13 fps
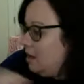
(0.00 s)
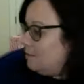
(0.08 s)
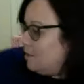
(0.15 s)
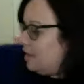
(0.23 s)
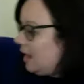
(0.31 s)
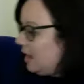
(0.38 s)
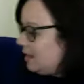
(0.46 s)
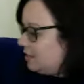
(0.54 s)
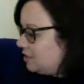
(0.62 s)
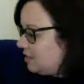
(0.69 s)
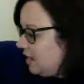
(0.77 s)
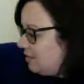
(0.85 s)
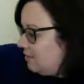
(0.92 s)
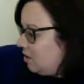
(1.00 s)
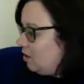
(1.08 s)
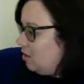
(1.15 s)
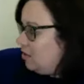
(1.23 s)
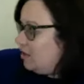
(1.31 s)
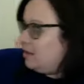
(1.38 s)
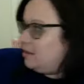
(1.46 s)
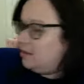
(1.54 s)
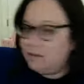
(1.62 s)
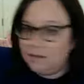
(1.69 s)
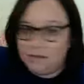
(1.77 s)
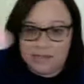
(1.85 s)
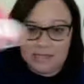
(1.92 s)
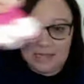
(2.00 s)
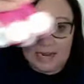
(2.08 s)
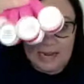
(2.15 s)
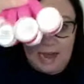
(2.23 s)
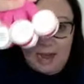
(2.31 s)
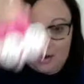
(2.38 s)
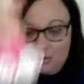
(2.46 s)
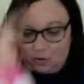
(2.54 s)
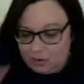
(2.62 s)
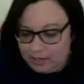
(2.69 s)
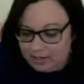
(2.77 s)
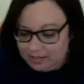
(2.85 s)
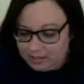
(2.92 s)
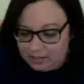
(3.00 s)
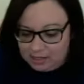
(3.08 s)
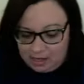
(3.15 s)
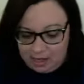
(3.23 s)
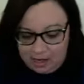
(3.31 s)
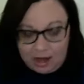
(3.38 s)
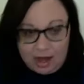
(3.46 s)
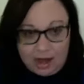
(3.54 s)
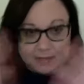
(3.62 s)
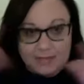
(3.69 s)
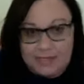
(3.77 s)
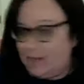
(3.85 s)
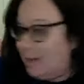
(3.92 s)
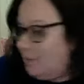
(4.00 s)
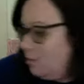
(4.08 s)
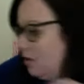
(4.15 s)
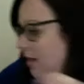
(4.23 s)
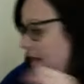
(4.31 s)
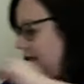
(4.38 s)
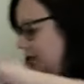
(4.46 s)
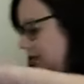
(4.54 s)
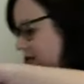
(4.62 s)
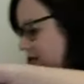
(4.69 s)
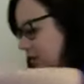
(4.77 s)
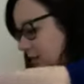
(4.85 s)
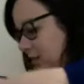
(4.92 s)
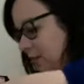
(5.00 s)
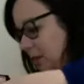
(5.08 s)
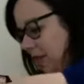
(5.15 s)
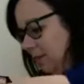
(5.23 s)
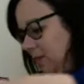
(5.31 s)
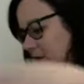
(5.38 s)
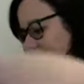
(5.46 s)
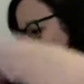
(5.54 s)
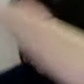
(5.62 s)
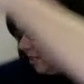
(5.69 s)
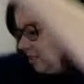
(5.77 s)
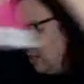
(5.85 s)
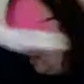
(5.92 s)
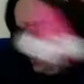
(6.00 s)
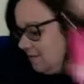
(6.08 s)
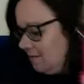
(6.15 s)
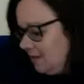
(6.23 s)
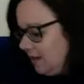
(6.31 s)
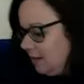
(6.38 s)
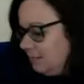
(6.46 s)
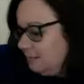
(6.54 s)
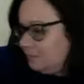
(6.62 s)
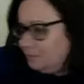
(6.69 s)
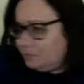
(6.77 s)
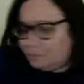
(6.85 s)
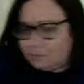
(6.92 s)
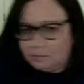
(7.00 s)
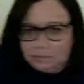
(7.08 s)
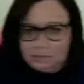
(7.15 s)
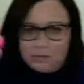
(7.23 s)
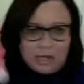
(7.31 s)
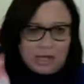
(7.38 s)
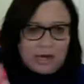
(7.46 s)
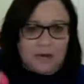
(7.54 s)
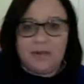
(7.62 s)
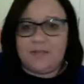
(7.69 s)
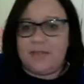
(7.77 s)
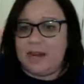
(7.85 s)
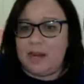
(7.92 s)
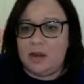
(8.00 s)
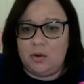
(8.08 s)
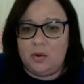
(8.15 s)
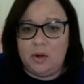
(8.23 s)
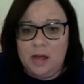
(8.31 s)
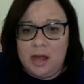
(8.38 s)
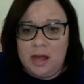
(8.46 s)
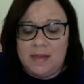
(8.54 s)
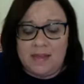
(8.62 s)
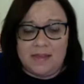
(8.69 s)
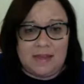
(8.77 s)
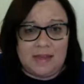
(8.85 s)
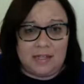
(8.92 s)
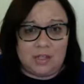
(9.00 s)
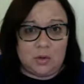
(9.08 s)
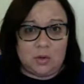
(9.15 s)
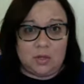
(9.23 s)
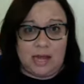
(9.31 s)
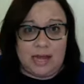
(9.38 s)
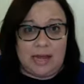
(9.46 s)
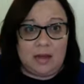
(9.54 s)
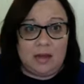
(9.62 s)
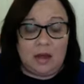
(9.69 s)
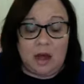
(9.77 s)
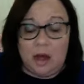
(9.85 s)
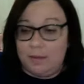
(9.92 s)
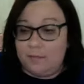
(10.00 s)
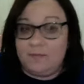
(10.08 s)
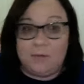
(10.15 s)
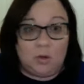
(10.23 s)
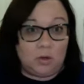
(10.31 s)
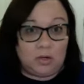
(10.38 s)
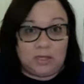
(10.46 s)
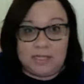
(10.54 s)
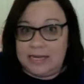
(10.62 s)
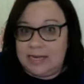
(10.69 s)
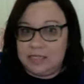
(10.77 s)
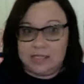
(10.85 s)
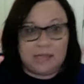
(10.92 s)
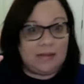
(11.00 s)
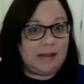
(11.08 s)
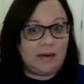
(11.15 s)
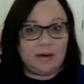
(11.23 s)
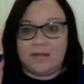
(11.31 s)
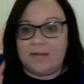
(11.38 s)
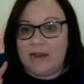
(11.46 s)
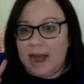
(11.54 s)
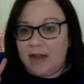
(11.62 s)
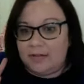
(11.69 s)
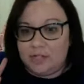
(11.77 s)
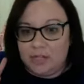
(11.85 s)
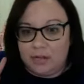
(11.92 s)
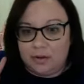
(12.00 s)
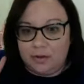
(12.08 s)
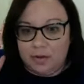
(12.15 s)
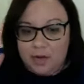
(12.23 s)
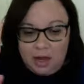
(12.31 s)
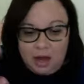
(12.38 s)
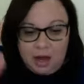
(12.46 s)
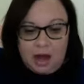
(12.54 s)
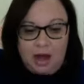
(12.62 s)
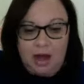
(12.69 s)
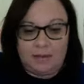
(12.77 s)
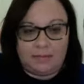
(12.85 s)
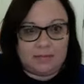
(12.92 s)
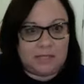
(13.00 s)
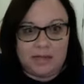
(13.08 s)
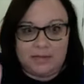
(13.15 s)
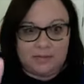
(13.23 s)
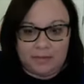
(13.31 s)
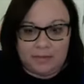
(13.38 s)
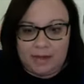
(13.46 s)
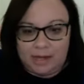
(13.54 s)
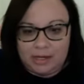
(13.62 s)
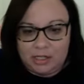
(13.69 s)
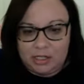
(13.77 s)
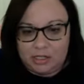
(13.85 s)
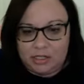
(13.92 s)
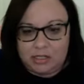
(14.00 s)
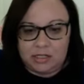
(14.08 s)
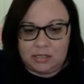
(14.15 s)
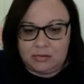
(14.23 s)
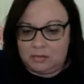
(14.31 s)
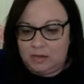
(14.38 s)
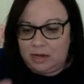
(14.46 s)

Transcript: But yeah, I just have all the scent categories um, separated. So as people are sniffing, you know, if they know that they don't like um, floral scents, then they don't even have to um, sniff them. They can just, you